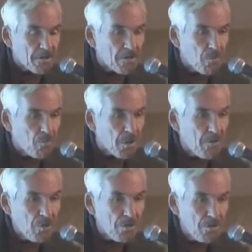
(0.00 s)
So what
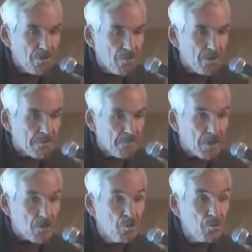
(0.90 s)
I want to do is
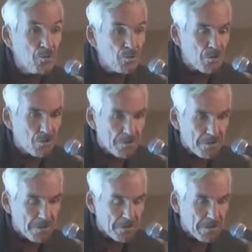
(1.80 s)
make new
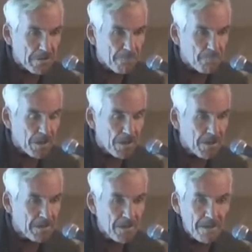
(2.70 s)
codices.
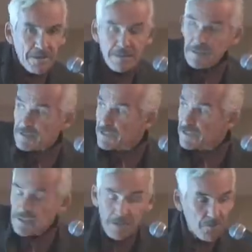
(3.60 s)
And this,
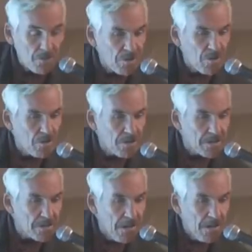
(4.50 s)
this I regard
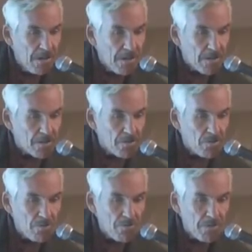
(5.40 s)
as
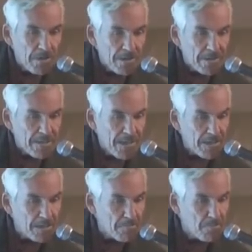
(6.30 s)
sort of a
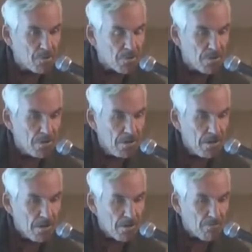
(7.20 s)
textbook
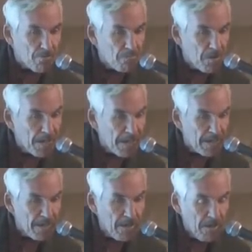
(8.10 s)
for
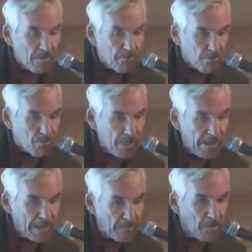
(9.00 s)
Maya, for
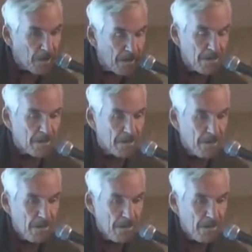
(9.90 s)
reading Maya,